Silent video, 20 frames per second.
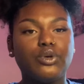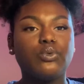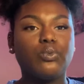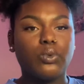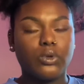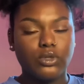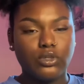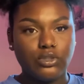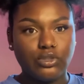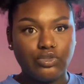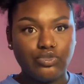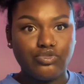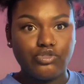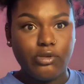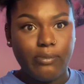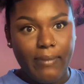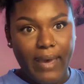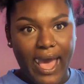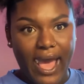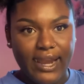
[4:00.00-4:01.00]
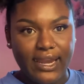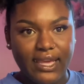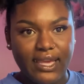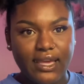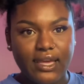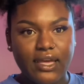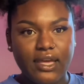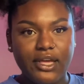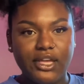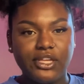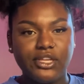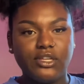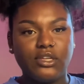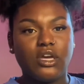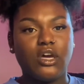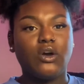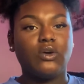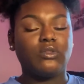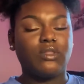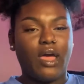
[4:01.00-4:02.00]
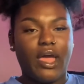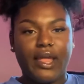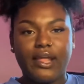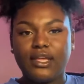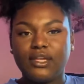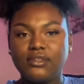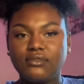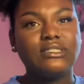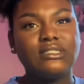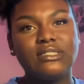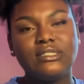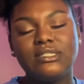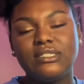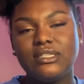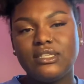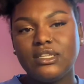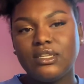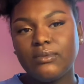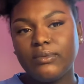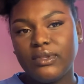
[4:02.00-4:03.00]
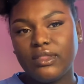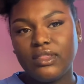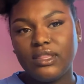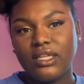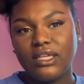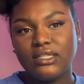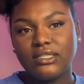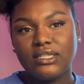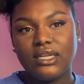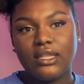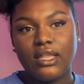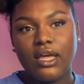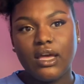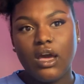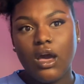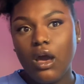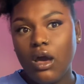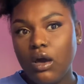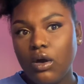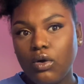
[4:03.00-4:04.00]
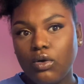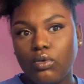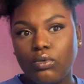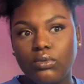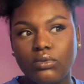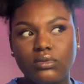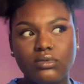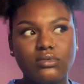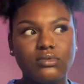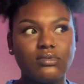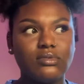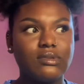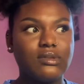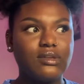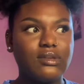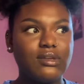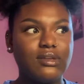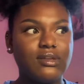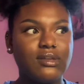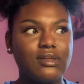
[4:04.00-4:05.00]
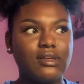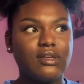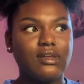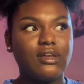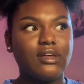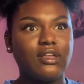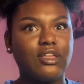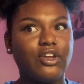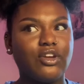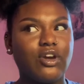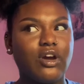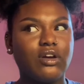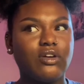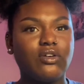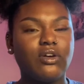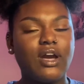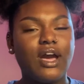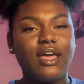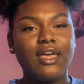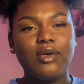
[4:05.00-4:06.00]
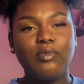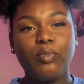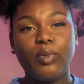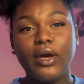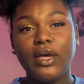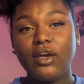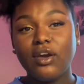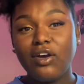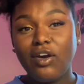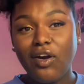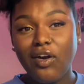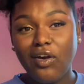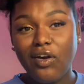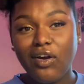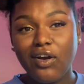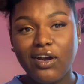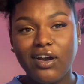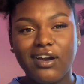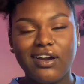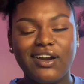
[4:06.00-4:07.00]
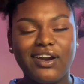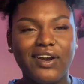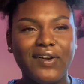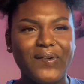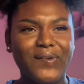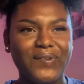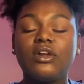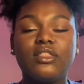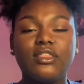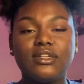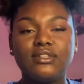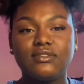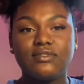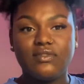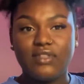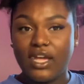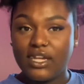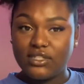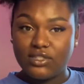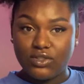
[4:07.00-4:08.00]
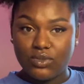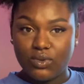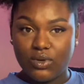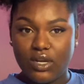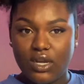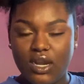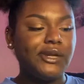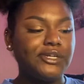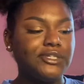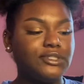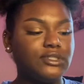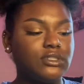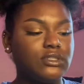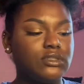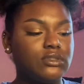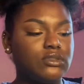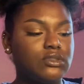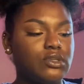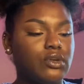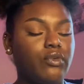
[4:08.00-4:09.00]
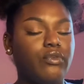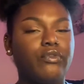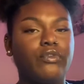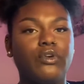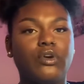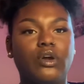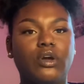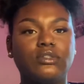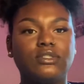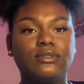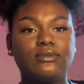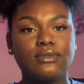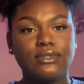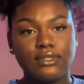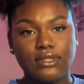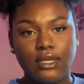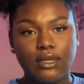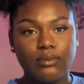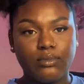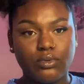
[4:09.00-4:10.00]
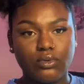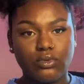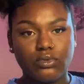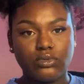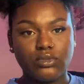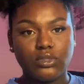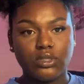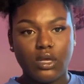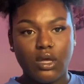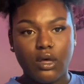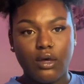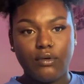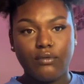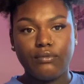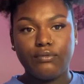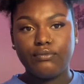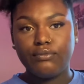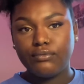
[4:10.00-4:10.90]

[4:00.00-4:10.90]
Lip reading: world dramatic, dealing with things that oh, your uncle got hit by a car, things of that sort. So for some examples of